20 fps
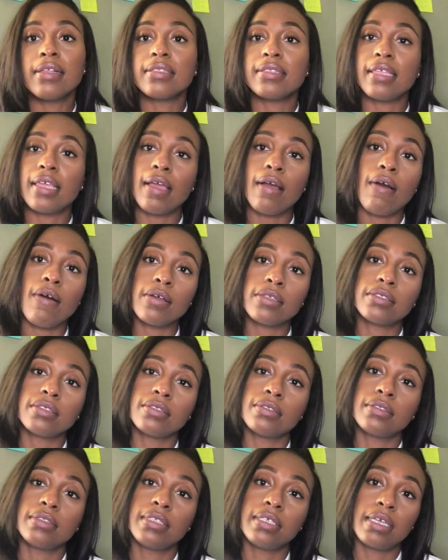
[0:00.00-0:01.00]
they
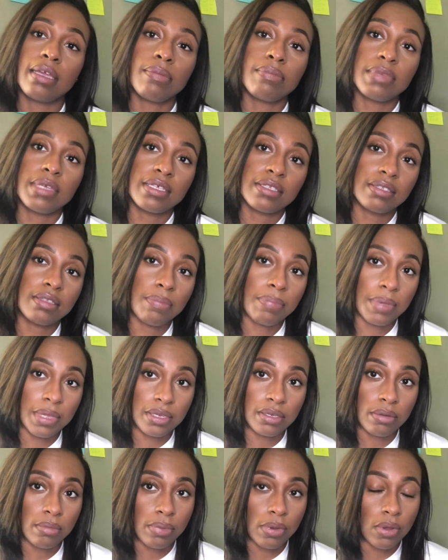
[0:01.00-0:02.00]
also look at me as
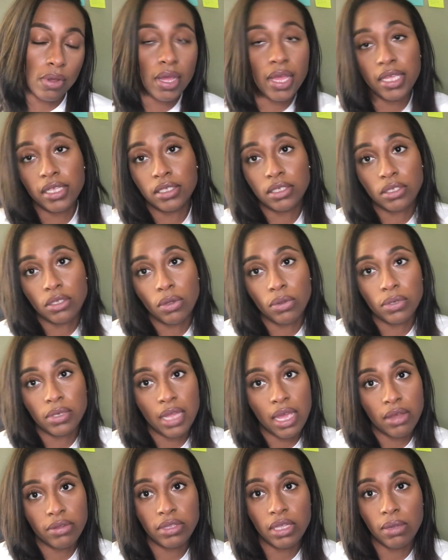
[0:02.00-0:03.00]
dependable, and so
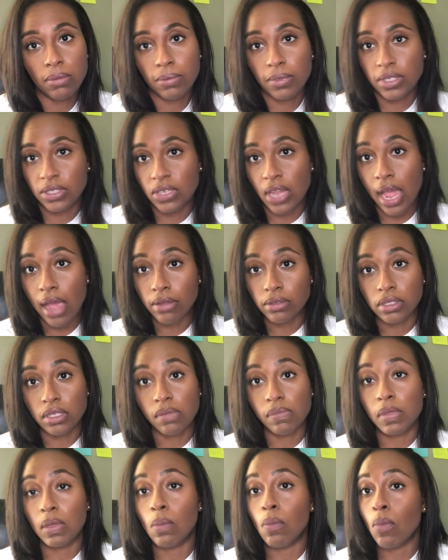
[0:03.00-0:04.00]
now they reach out to
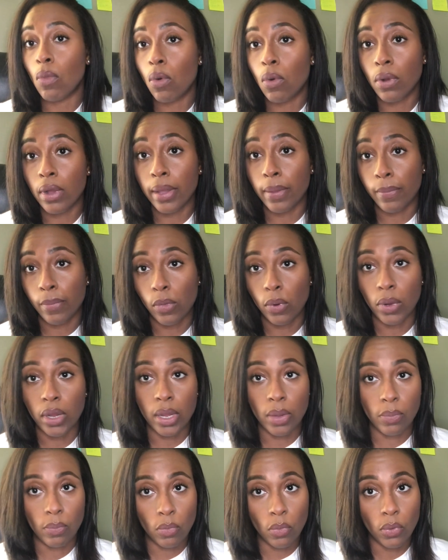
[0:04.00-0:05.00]
me more and more
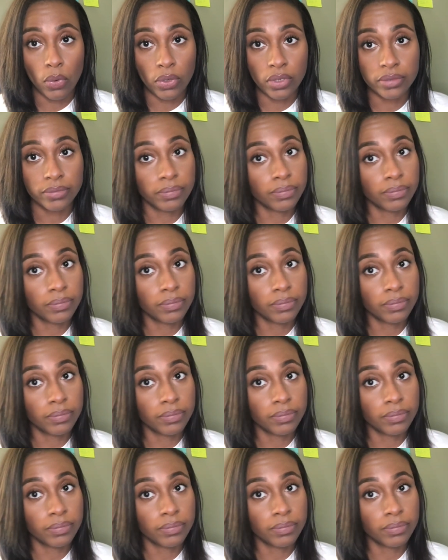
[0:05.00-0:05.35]
and more.